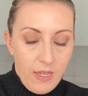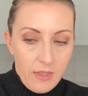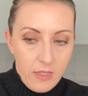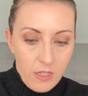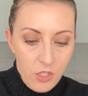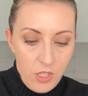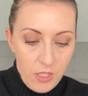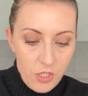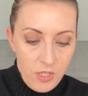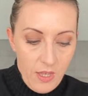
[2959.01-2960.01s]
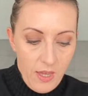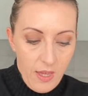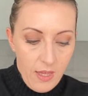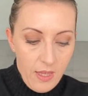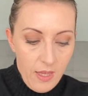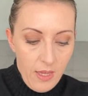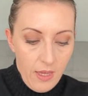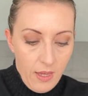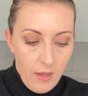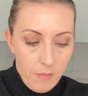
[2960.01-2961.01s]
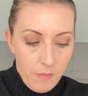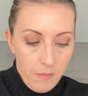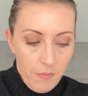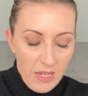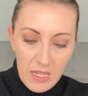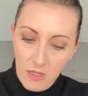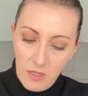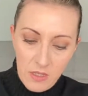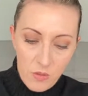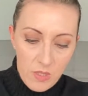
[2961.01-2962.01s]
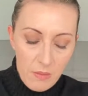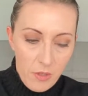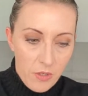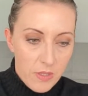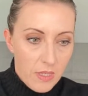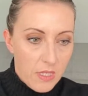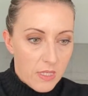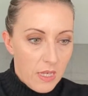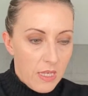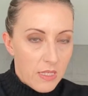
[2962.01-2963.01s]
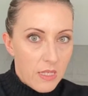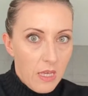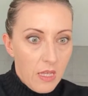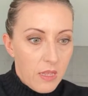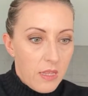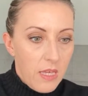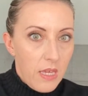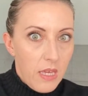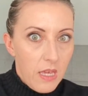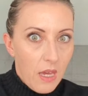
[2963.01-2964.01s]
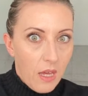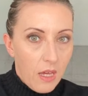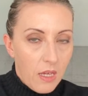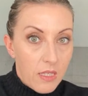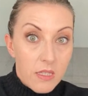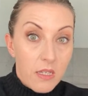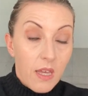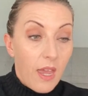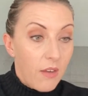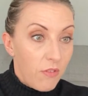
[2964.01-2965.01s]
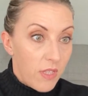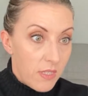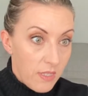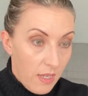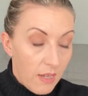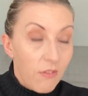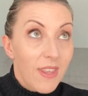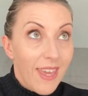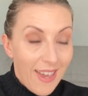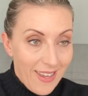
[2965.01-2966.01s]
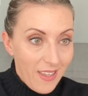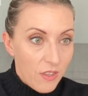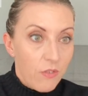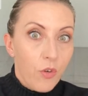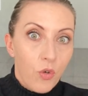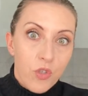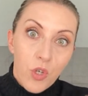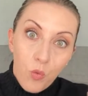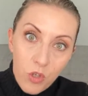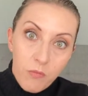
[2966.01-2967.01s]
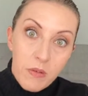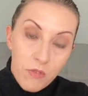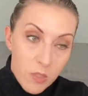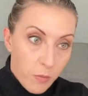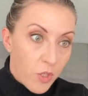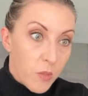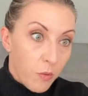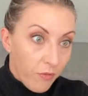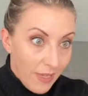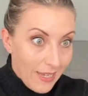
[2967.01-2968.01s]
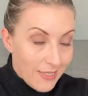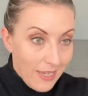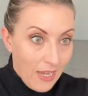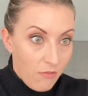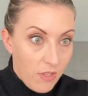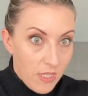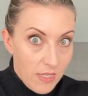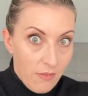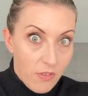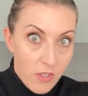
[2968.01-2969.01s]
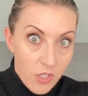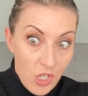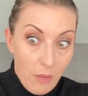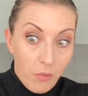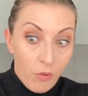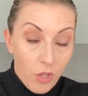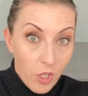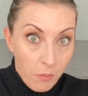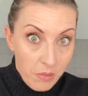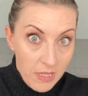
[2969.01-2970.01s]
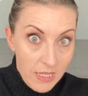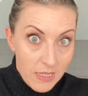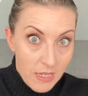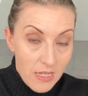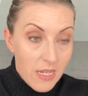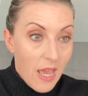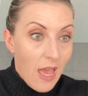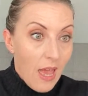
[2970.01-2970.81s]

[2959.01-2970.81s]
And the conjecture there, again, I think this was Emma who said this, is that Henry VIII, of course, who would have been responsible for getting Henry VII's chapel completed